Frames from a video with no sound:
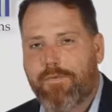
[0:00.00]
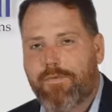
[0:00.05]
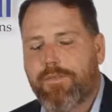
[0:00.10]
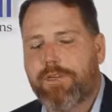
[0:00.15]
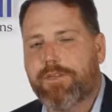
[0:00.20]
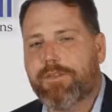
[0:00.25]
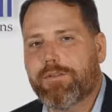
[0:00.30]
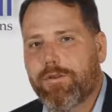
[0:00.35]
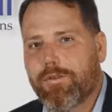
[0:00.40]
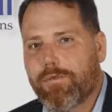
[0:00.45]

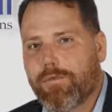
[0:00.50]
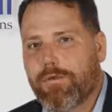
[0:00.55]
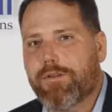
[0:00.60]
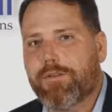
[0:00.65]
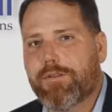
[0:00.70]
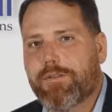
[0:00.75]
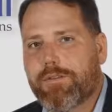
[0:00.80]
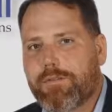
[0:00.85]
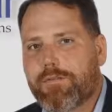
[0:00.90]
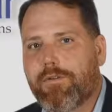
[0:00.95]
that's a
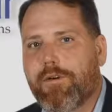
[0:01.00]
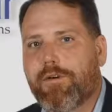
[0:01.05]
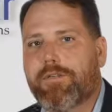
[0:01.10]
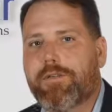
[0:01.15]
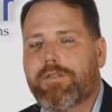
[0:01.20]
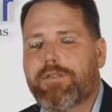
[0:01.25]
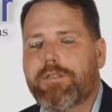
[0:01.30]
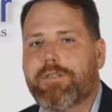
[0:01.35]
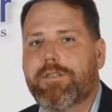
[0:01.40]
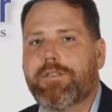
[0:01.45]
really strong
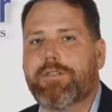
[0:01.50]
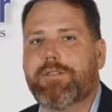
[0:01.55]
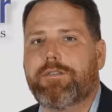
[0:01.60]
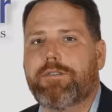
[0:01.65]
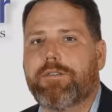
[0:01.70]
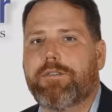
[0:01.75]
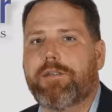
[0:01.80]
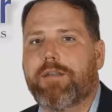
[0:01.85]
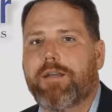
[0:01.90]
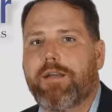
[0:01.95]

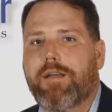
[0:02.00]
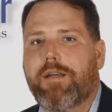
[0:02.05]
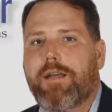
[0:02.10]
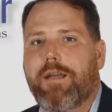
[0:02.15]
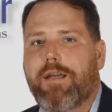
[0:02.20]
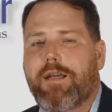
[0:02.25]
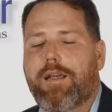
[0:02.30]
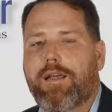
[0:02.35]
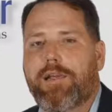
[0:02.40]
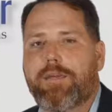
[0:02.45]
decision.
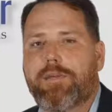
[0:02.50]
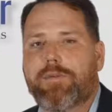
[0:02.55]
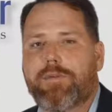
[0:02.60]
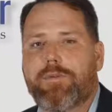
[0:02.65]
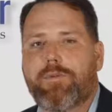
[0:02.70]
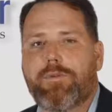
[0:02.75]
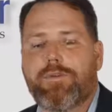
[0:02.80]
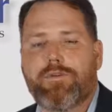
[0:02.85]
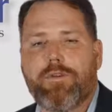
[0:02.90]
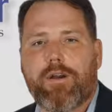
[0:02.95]
And
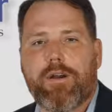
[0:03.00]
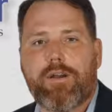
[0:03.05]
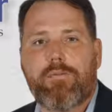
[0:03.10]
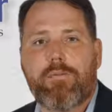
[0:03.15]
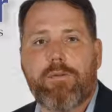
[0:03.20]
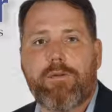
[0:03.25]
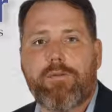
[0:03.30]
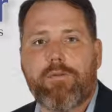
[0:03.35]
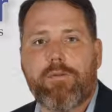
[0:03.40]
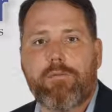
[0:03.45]
so we try to
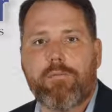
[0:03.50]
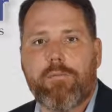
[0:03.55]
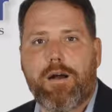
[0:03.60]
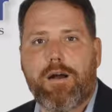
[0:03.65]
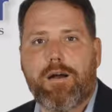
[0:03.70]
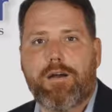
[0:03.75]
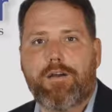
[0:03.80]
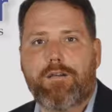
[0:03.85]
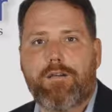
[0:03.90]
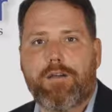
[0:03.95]
build a
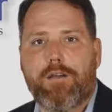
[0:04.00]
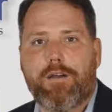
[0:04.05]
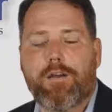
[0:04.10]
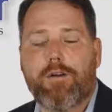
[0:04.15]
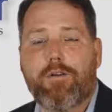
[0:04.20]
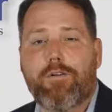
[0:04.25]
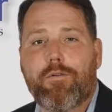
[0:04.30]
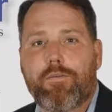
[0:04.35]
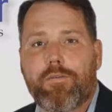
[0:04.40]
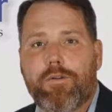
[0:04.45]
model to
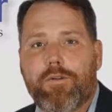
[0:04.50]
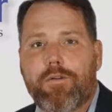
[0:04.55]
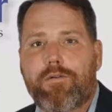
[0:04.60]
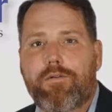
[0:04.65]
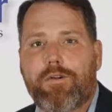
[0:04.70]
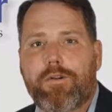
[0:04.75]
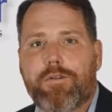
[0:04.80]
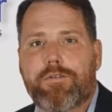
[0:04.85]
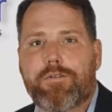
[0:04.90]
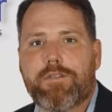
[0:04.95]
help
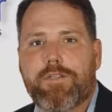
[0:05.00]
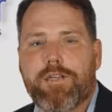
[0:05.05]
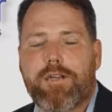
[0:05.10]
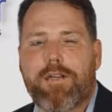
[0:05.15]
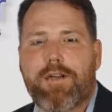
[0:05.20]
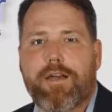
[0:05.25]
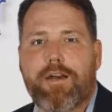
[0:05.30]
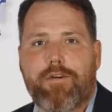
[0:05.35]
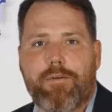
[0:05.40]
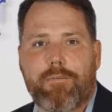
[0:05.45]
you
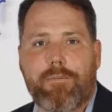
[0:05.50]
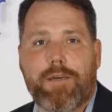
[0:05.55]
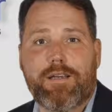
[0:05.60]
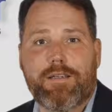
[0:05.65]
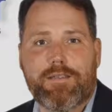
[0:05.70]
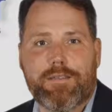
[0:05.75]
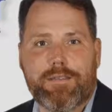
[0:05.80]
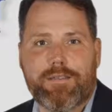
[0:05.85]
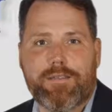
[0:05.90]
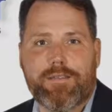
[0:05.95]
understand how it
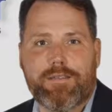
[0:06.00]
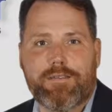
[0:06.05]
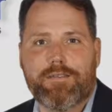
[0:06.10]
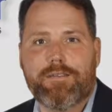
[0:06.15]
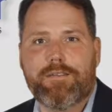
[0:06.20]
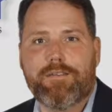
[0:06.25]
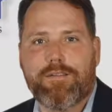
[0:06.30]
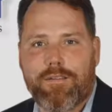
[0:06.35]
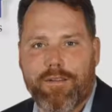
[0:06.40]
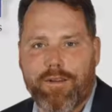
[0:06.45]
makes
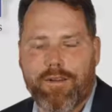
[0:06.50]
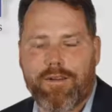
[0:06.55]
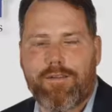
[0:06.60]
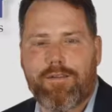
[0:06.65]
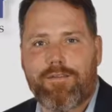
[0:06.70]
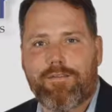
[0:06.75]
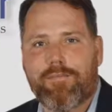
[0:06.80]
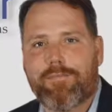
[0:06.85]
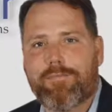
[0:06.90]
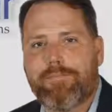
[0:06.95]
sense. Thank you.